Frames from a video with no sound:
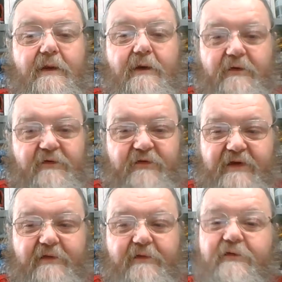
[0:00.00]
I just
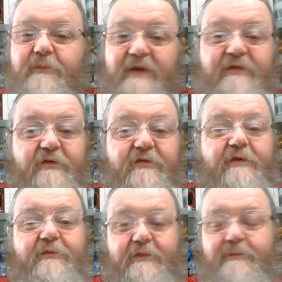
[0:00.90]
need space to
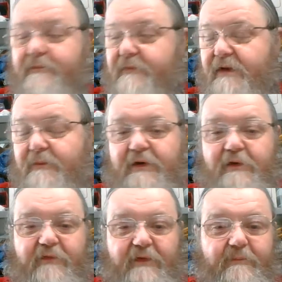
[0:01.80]
shift and
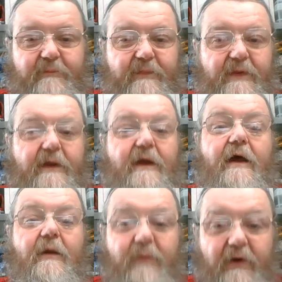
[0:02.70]
maneuver.
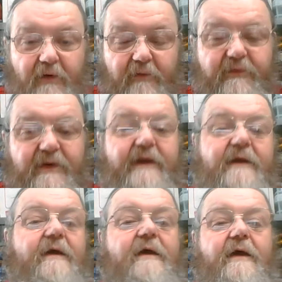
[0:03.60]
But hopefully,
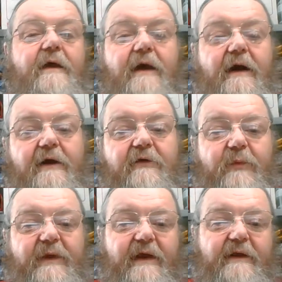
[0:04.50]

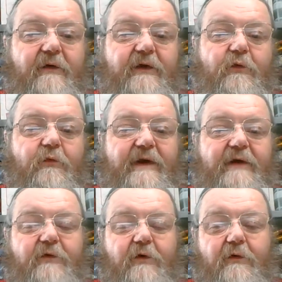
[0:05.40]
as we're getting Igor
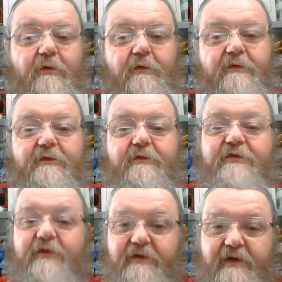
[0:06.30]
round on
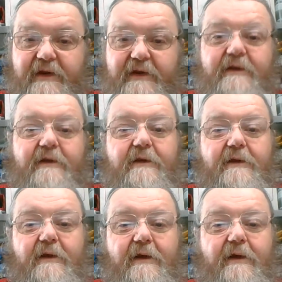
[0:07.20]
Sunday,
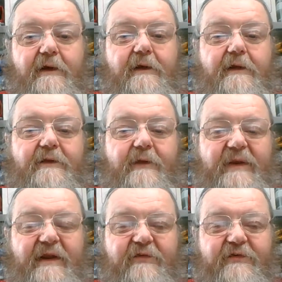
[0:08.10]
there'll
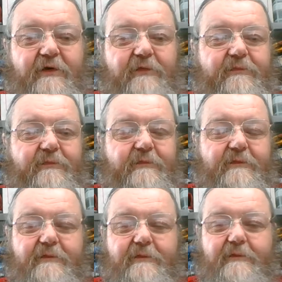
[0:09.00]
be less stuff
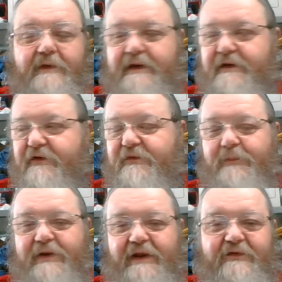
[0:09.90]
in this
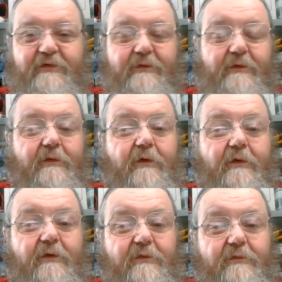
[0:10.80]
place
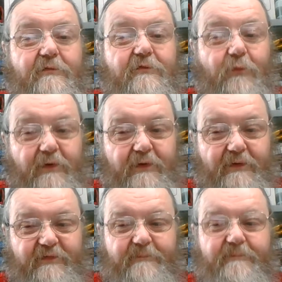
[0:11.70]
to
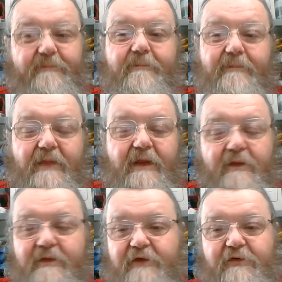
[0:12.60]
organise.
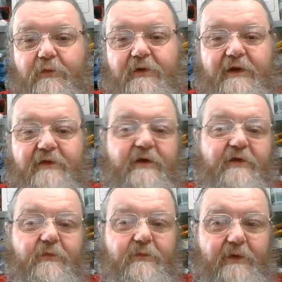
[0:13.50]
That's an
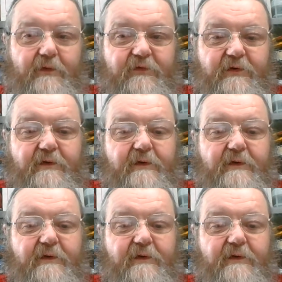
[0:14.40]
organisational note.